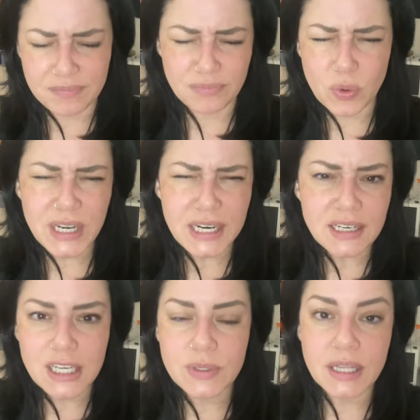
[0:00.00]

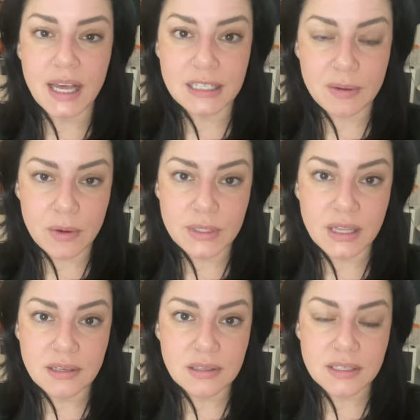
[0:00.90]
2019 was the last time I was a
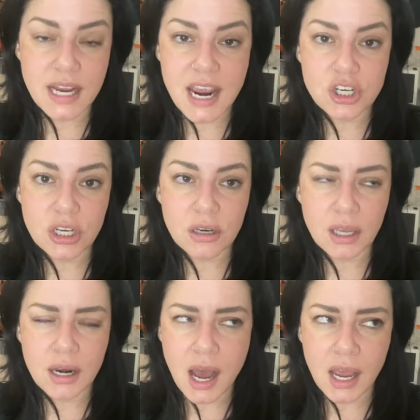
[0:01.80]
licensed agent
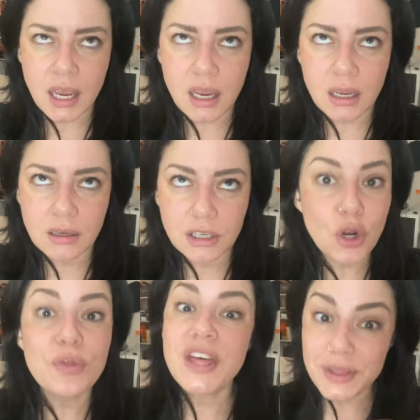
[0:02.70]
and I, you know,
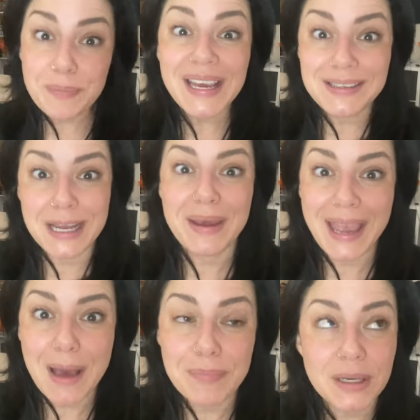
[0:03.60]
then the pandemic
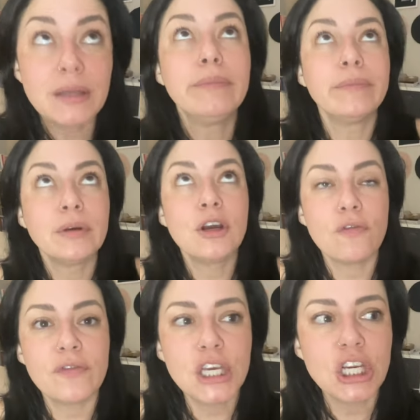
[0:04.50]
happened Go
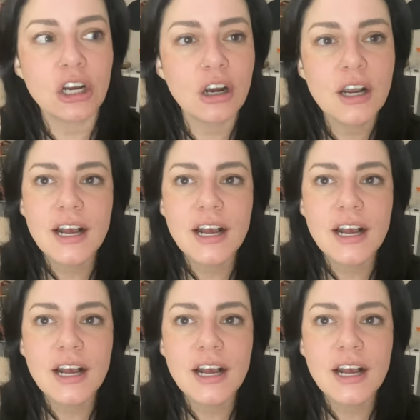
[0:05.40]
figure.